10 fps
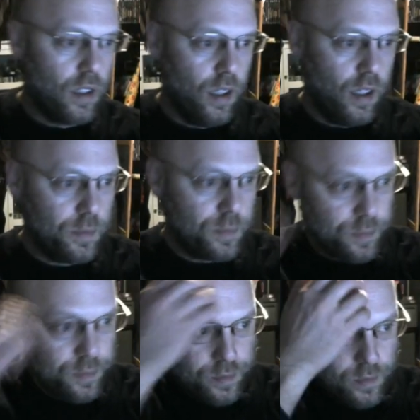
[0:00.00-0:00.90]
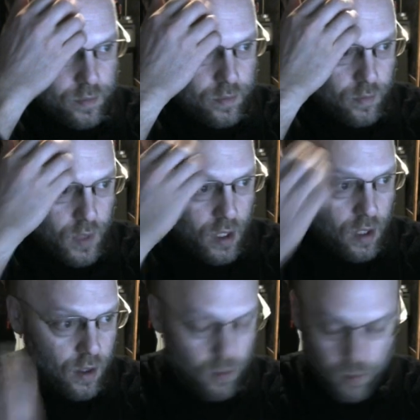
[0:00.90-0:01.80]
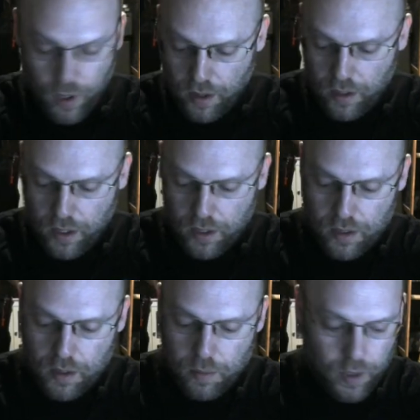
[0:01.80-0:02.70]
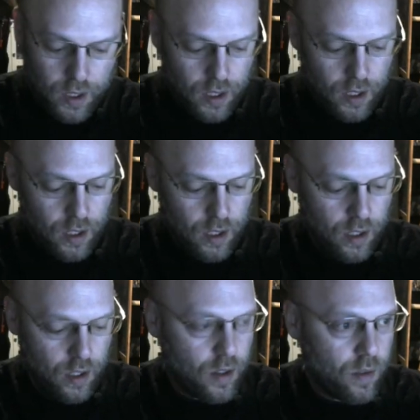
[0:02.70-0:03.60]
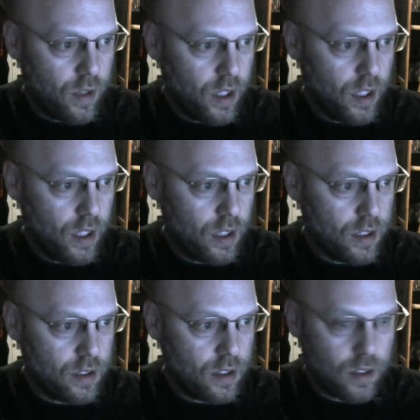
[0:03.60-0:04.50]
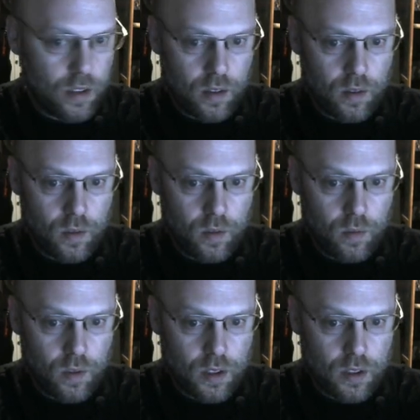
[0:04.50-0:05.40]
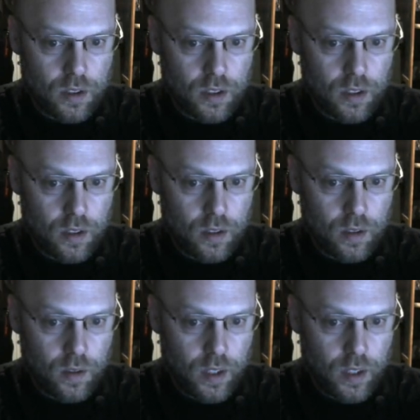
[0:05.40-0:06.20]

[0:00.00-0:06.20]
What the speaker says: The width needs to be 3010,